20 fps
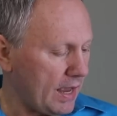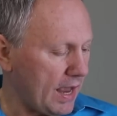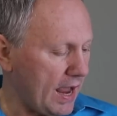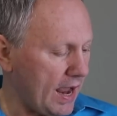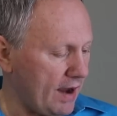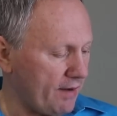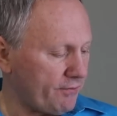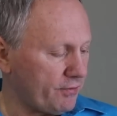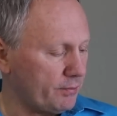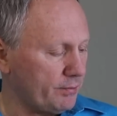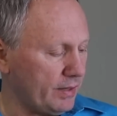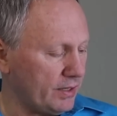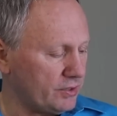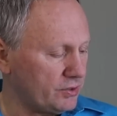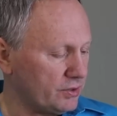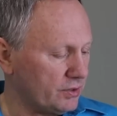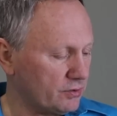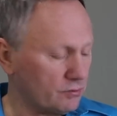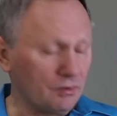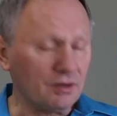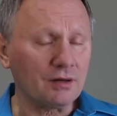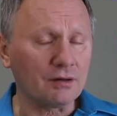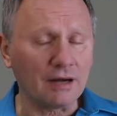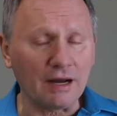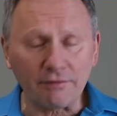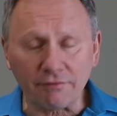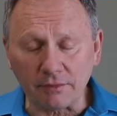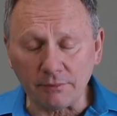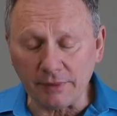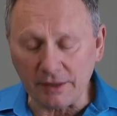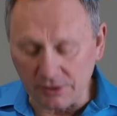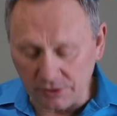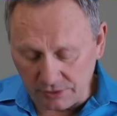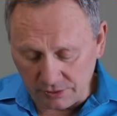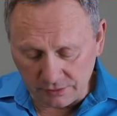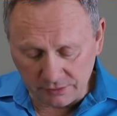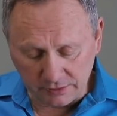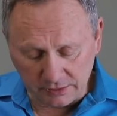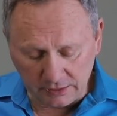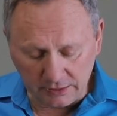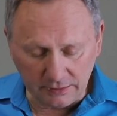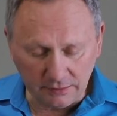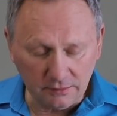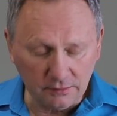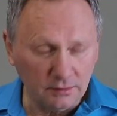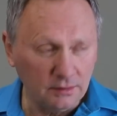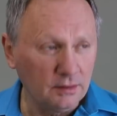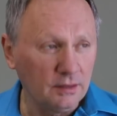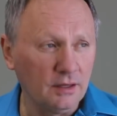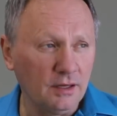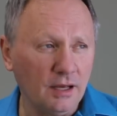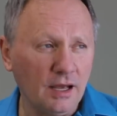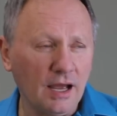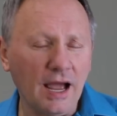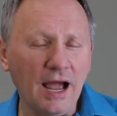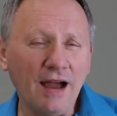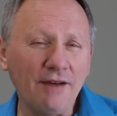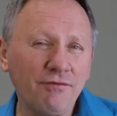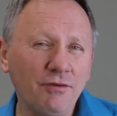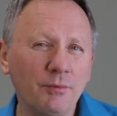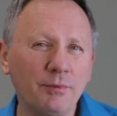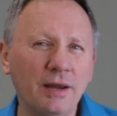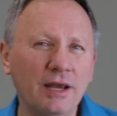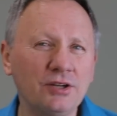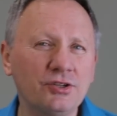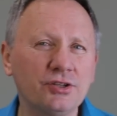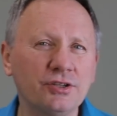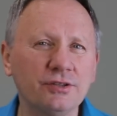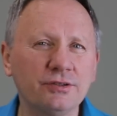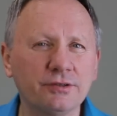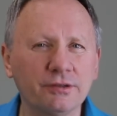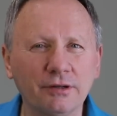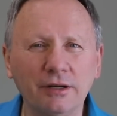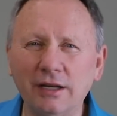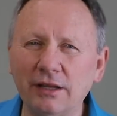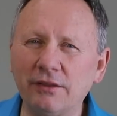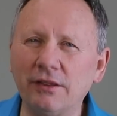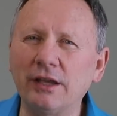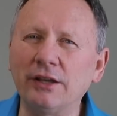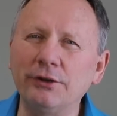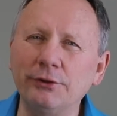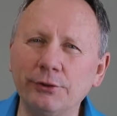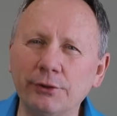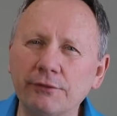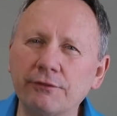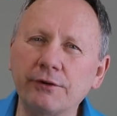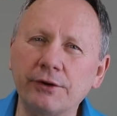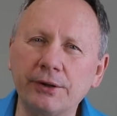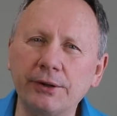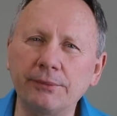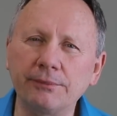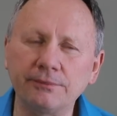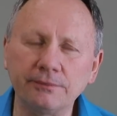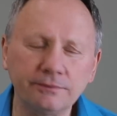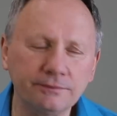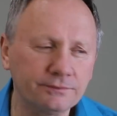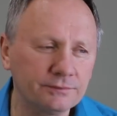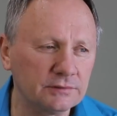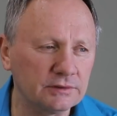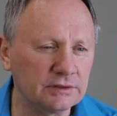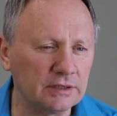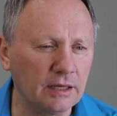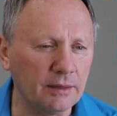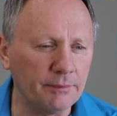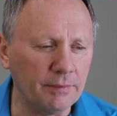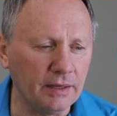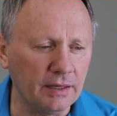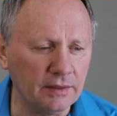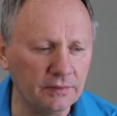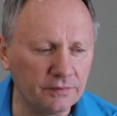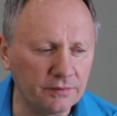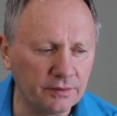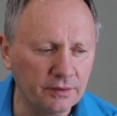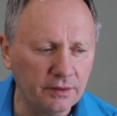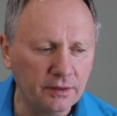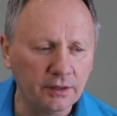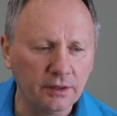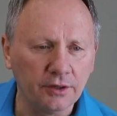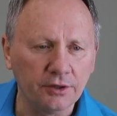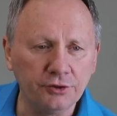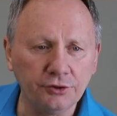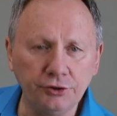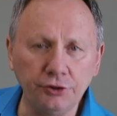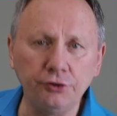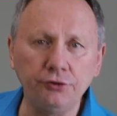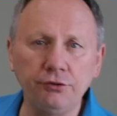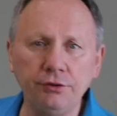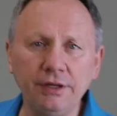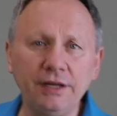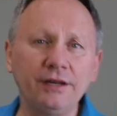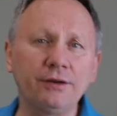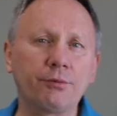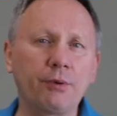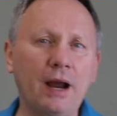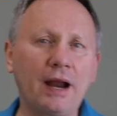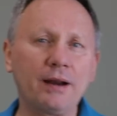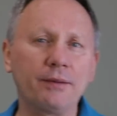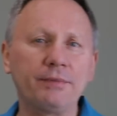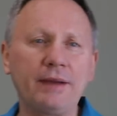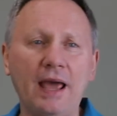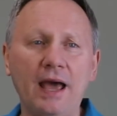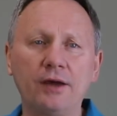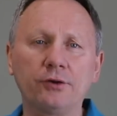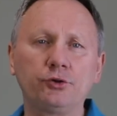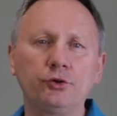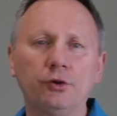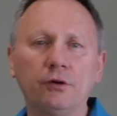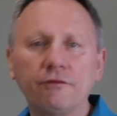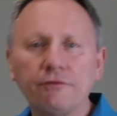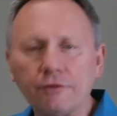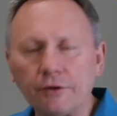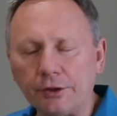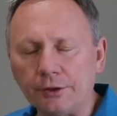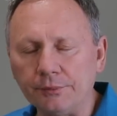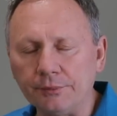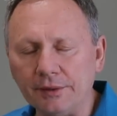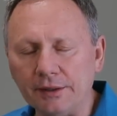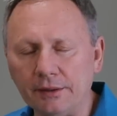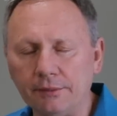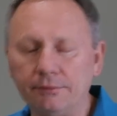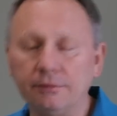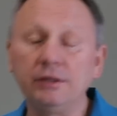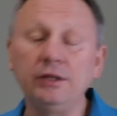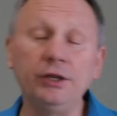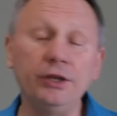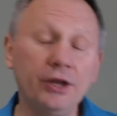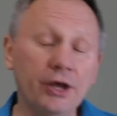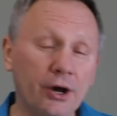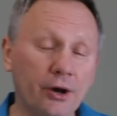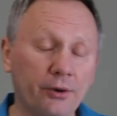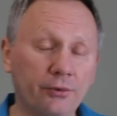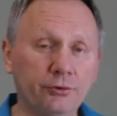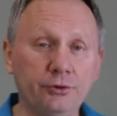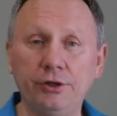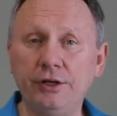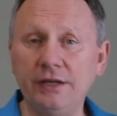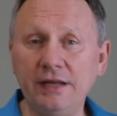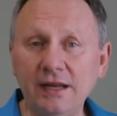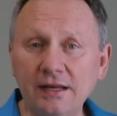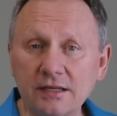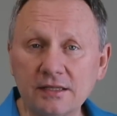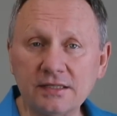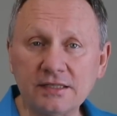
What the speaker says: Affirmations. What are affirmations, really? Affirmations are anything you affirm. So that means, do you need to write them down to affirm them? No. Do you need to